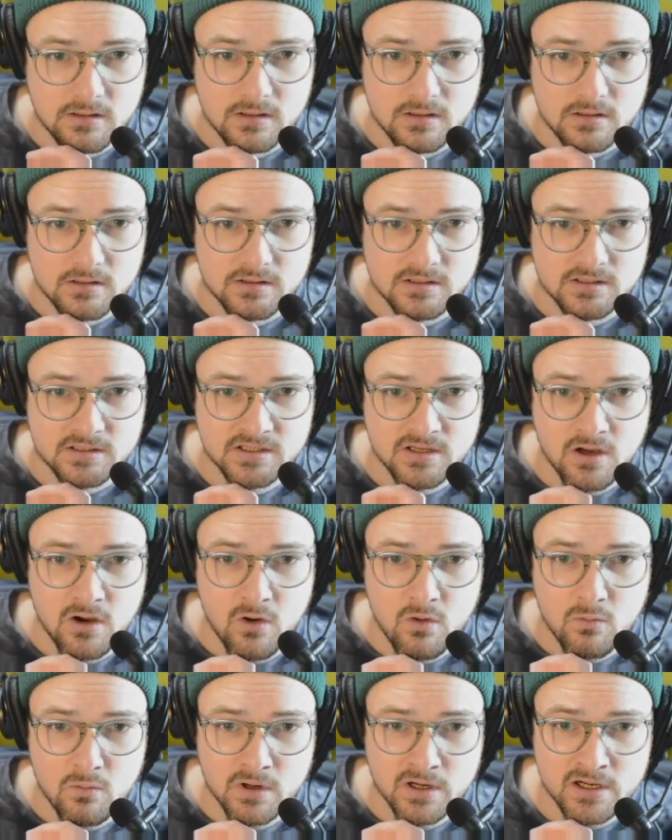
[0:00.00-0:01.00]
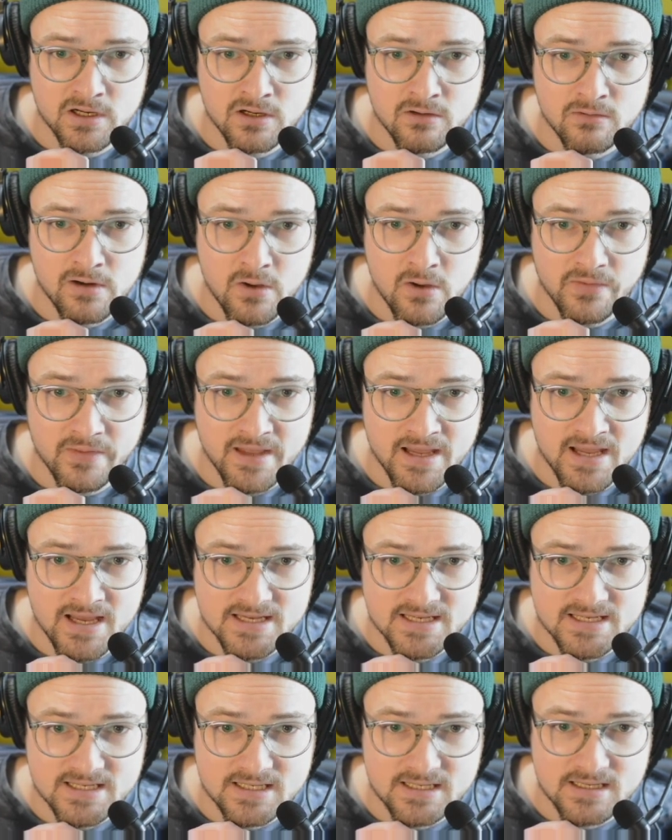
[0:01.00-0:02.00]
So we're going to route
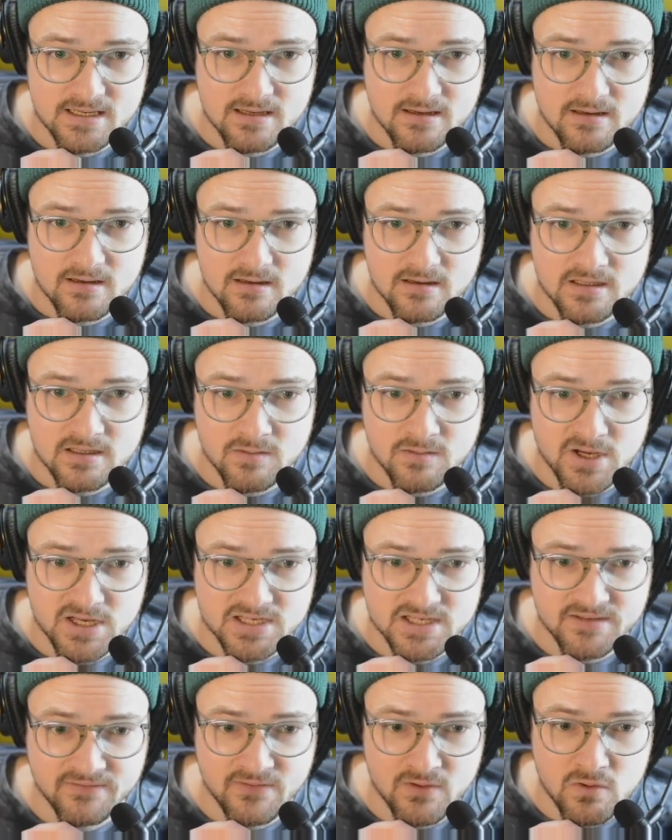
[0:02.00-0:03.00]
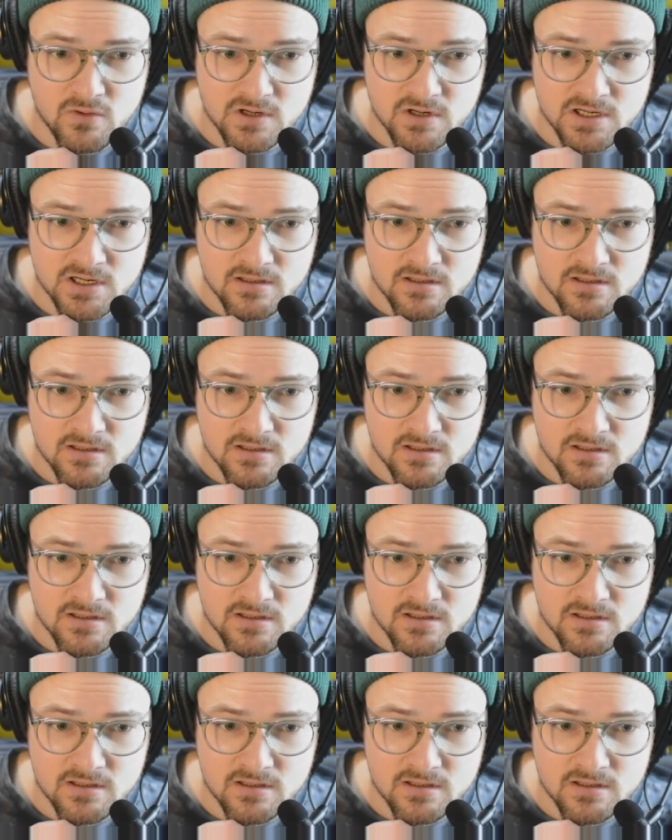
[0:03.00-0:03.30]
this to bus 4,